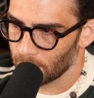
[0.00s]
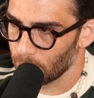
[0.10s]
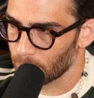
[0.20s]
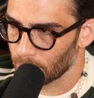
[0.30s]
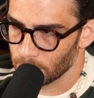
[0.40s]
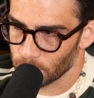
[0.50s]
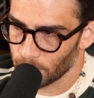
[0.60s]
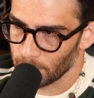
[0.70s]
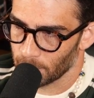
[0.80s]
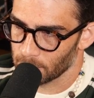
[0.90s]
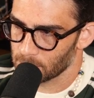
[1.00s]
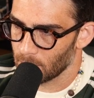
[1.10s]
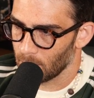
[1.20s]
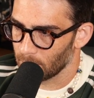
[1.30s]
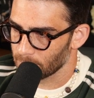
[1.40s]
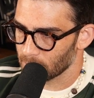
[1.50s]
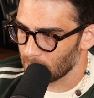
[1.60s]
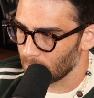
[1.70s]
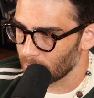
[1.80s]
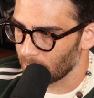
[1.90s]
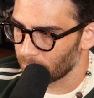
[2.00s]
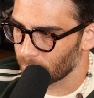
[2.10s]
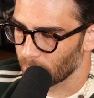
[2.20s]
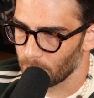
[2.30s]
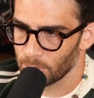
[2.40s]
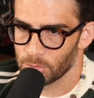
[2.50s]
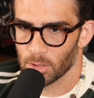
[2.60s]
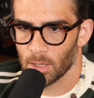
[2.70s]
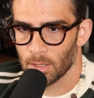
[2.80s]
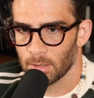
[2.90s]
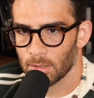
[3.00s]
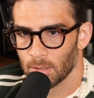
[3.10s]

We were enjoying ourselves. And then we had Feroze on,